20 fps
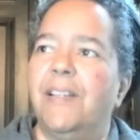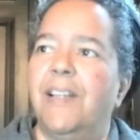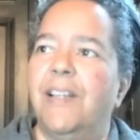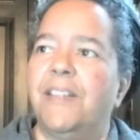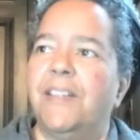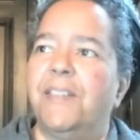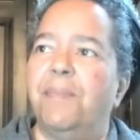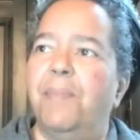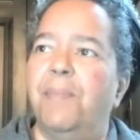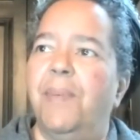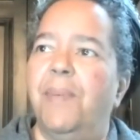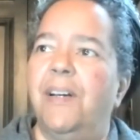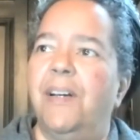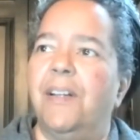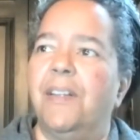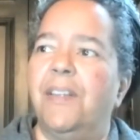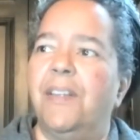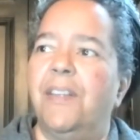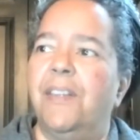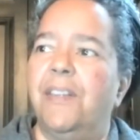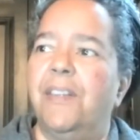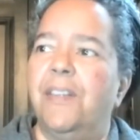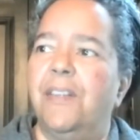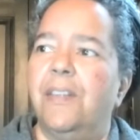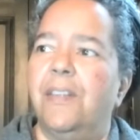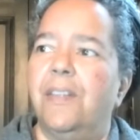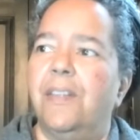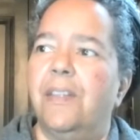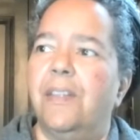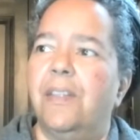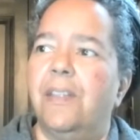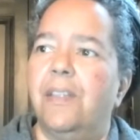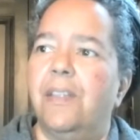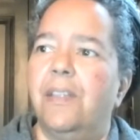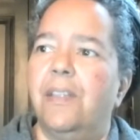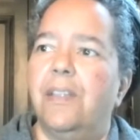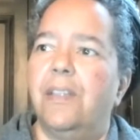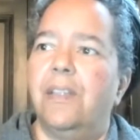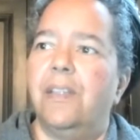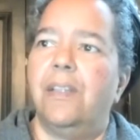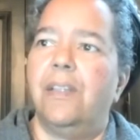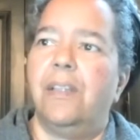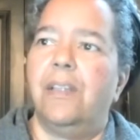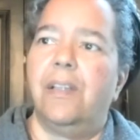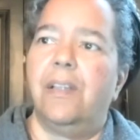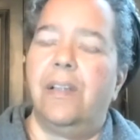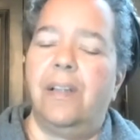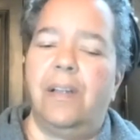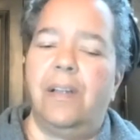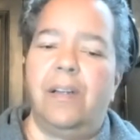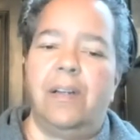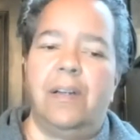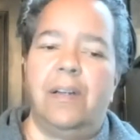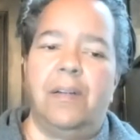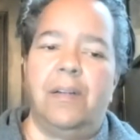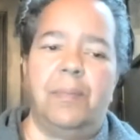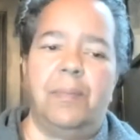next month, I